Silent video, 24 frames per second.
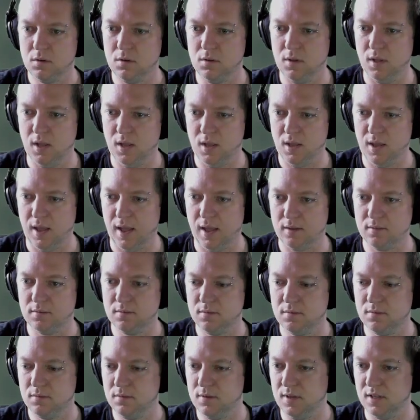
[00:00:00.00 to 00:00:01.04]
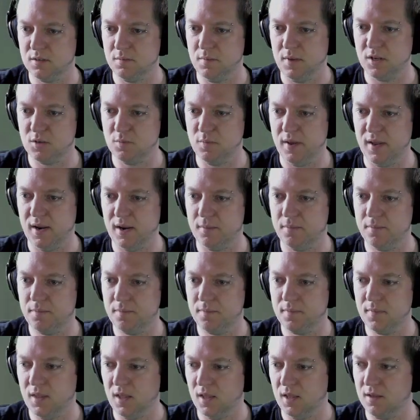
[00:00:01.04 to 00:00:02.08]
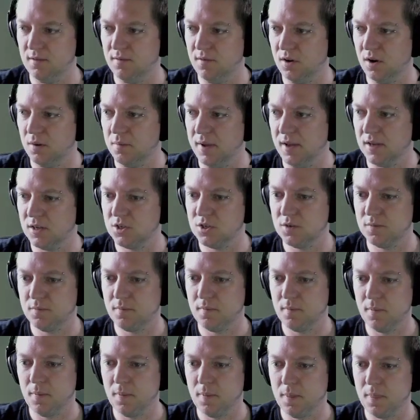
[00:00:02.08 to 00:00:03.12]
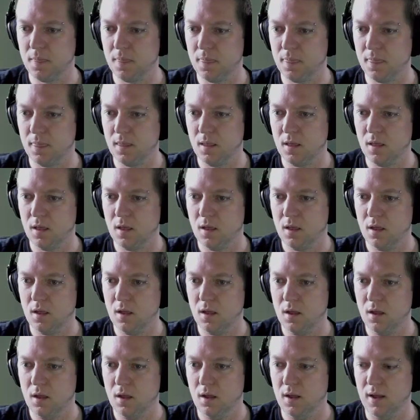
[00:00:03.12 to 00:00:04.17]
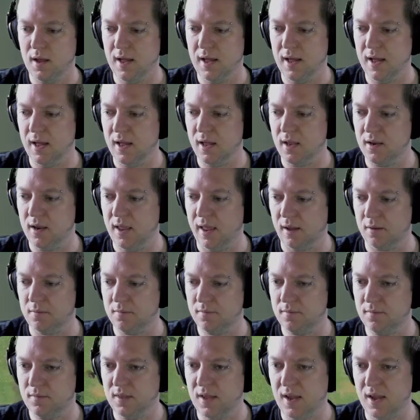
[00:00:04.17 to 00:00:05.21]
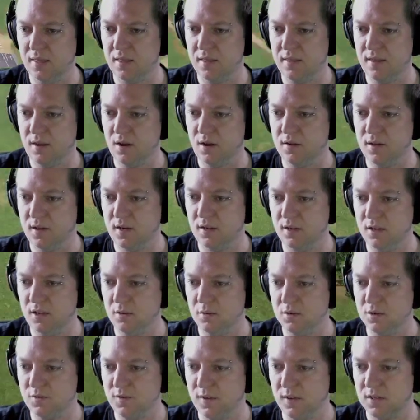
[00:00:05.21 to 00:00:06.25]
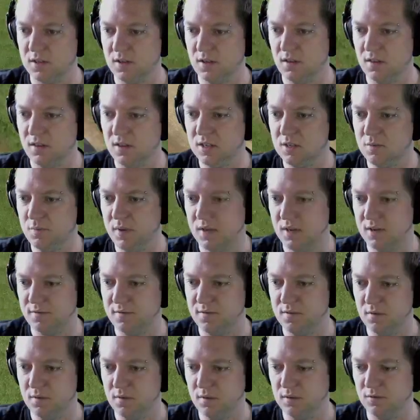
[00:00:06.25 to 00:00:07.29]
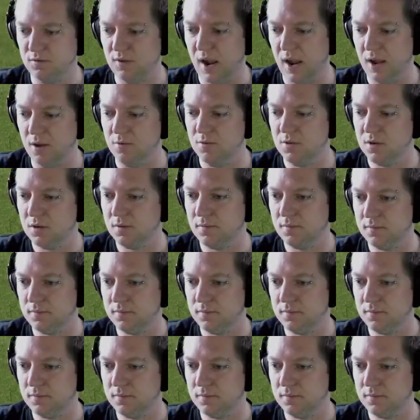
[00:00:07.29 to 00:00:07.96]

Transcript: There you go. That's much better. Thank you very much. Now, the other thing I needed to do is fix this bit of the road.